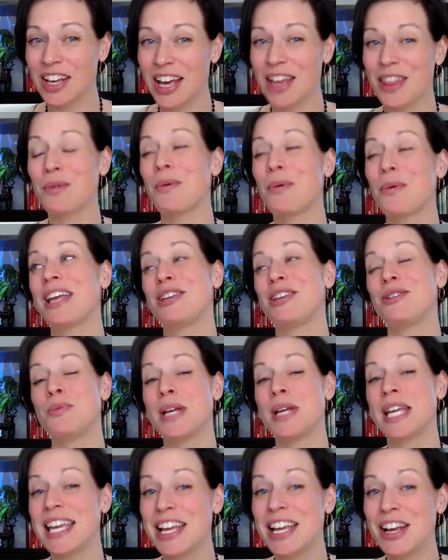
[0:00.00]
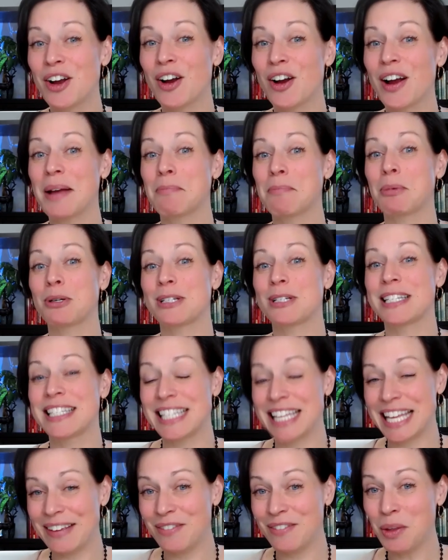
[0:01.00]
and the way you hear and
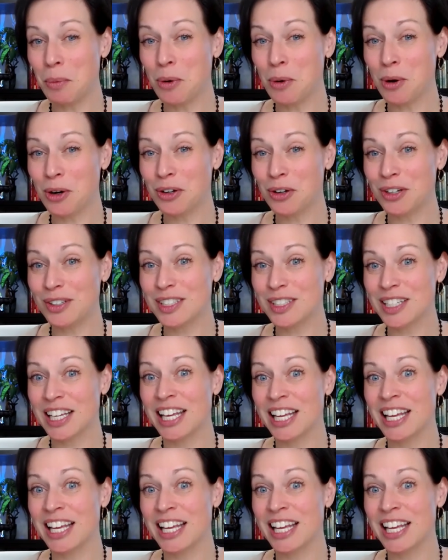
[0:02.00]
perceive the world